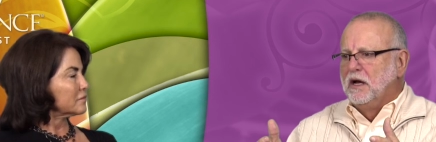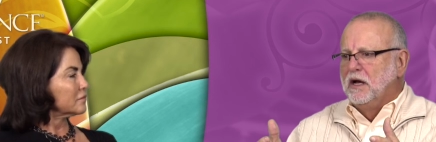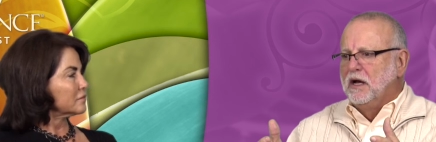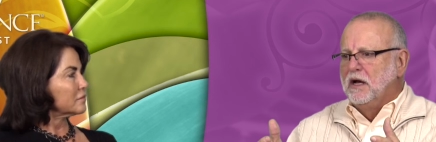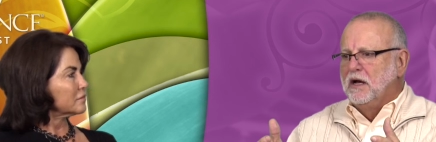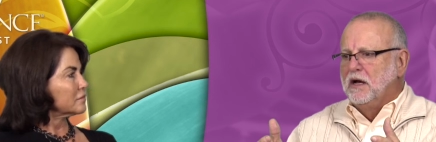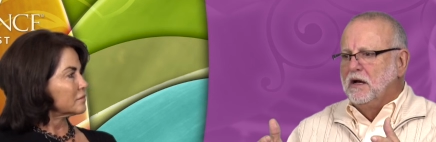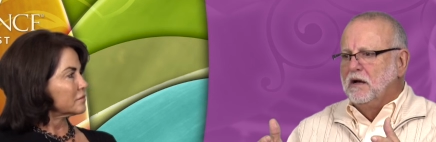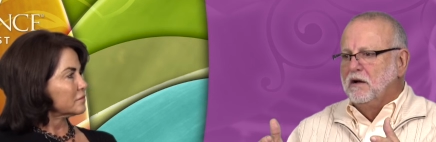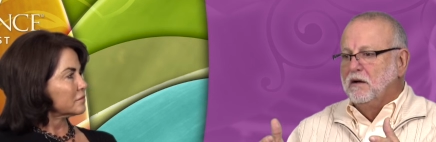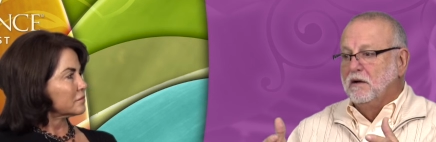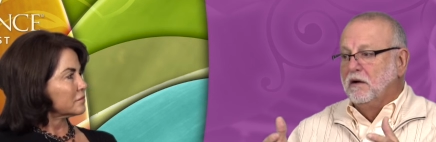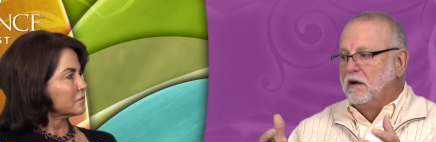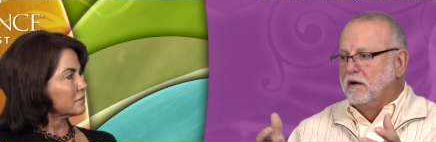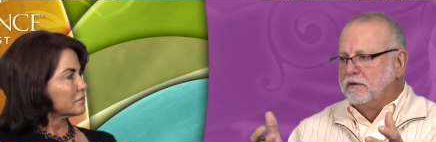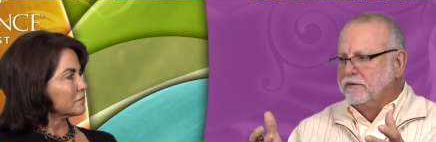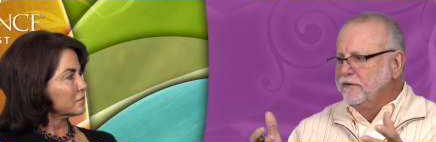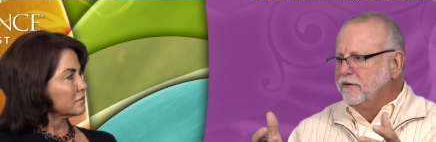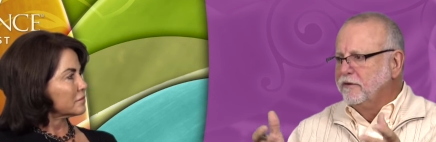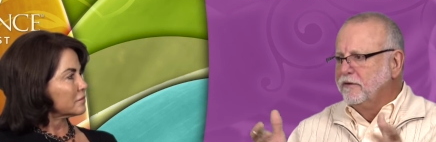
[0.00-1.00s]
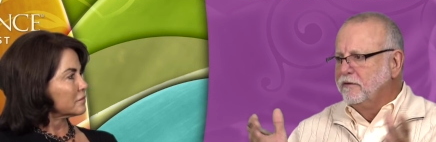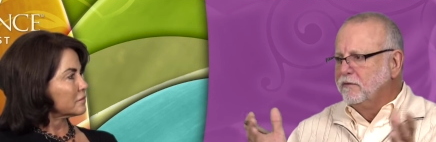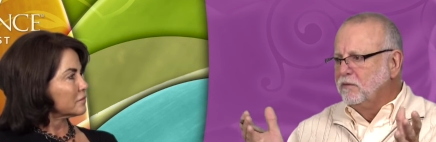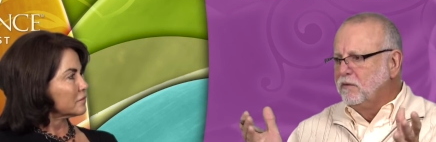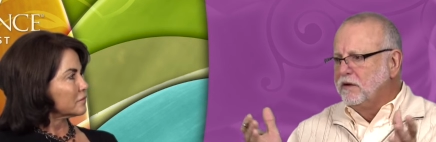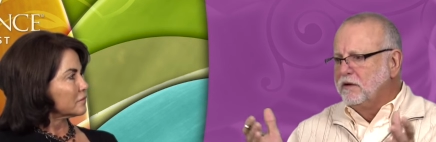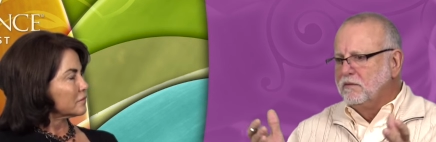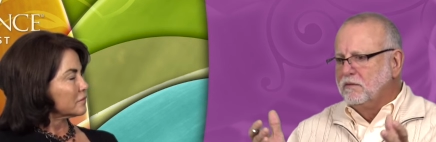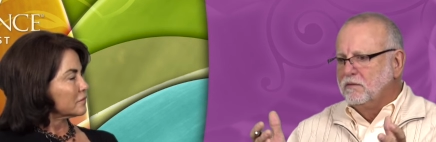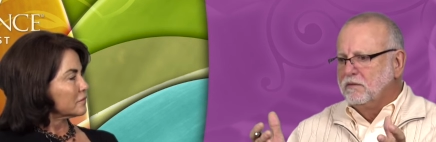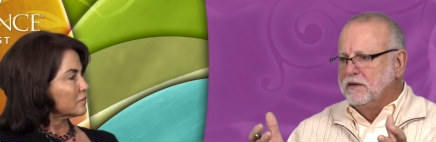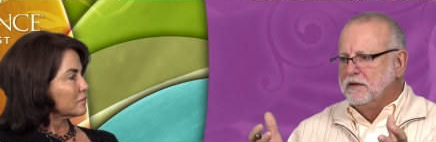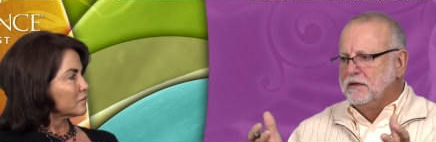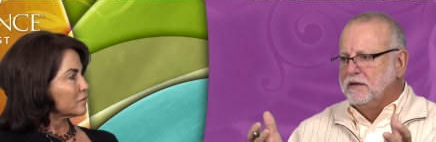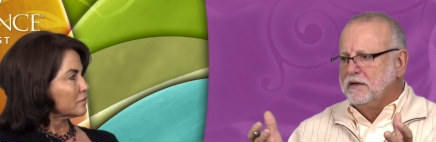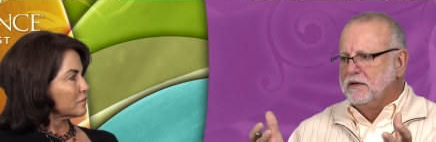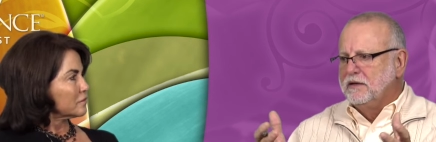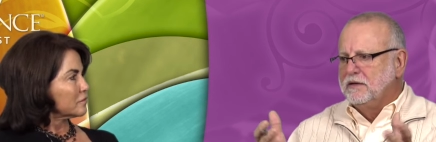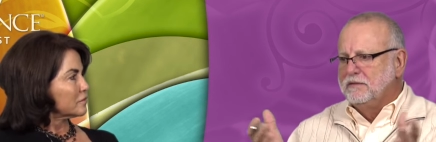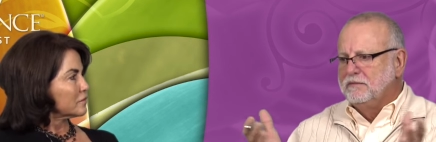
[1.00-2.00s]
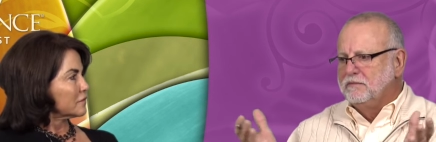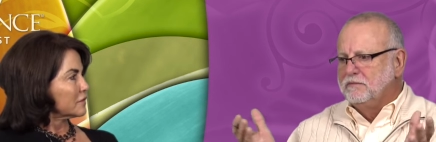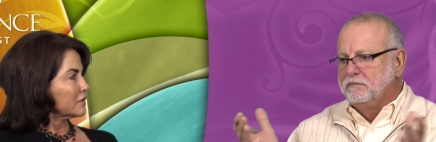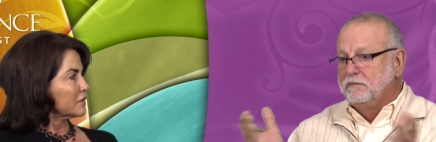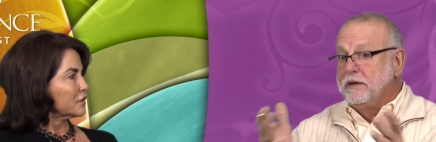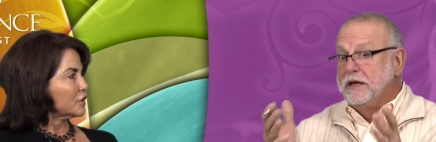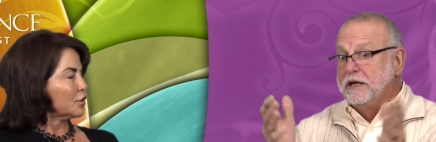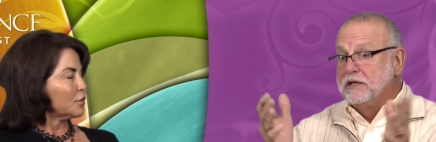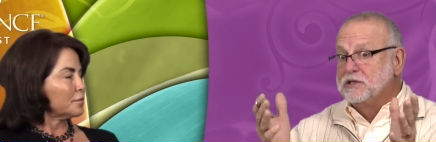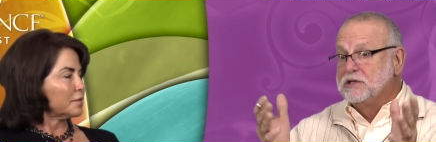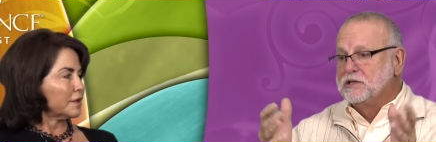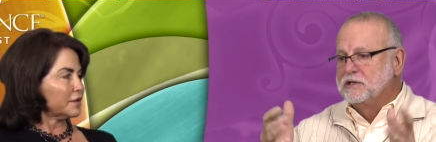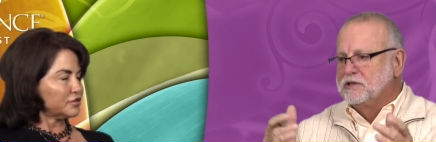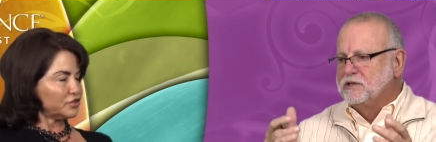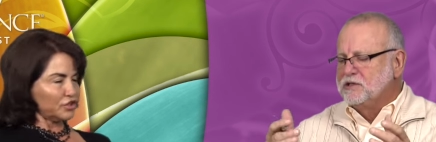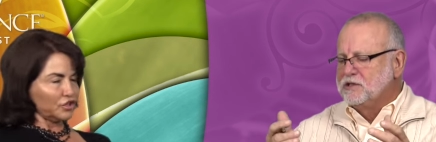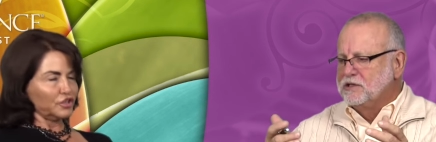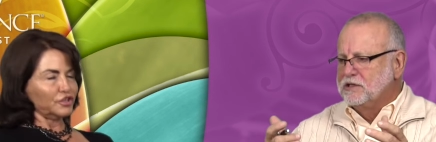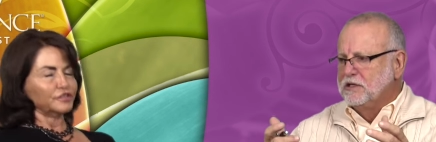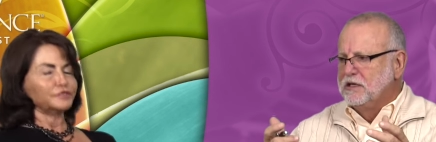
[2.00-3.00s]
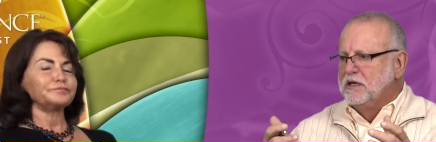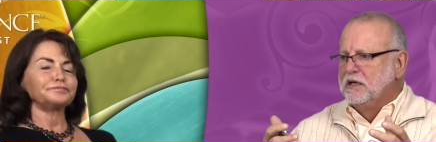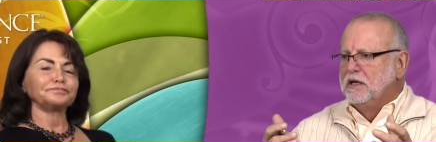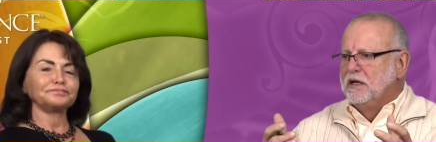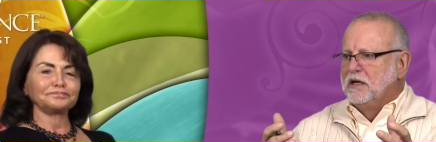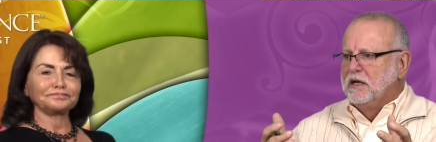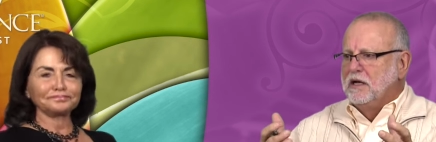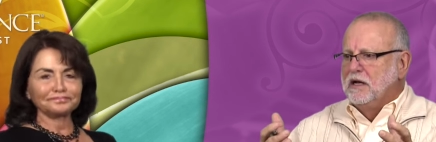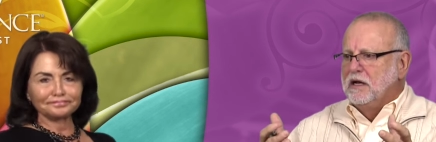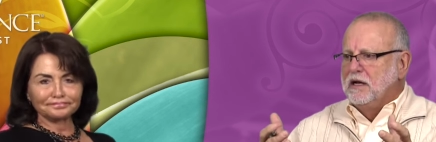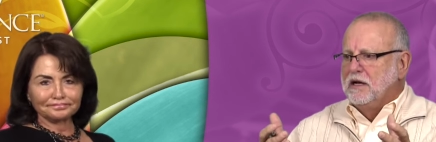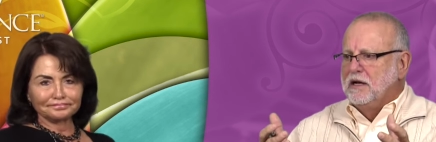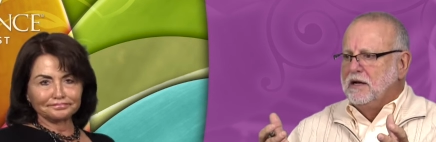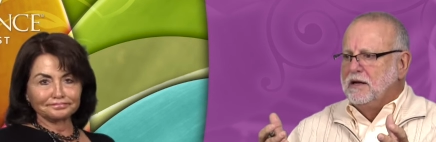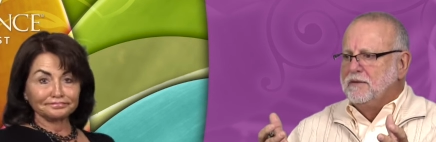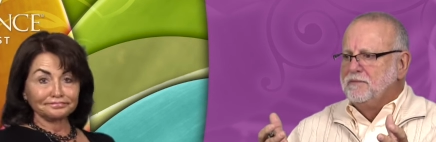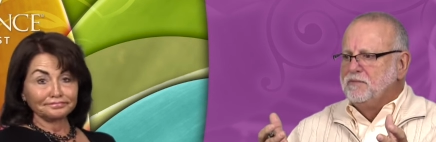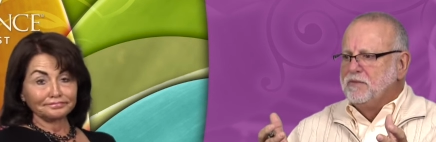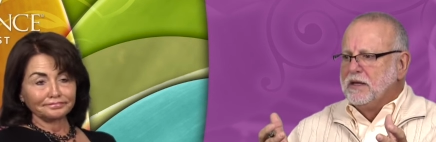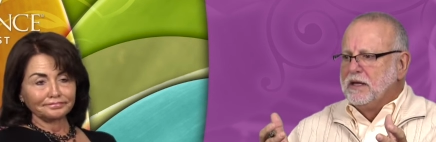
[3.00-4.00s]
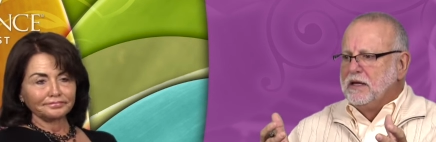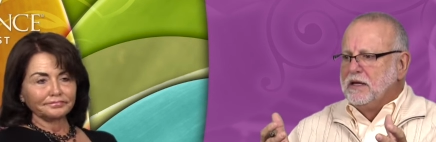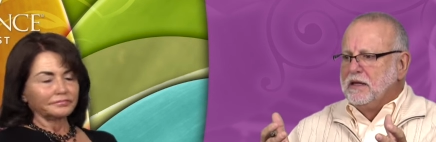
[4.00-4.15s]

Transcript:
Speaker 1: uh, or hunger, or what uh, medicines. blood sugar. Uh,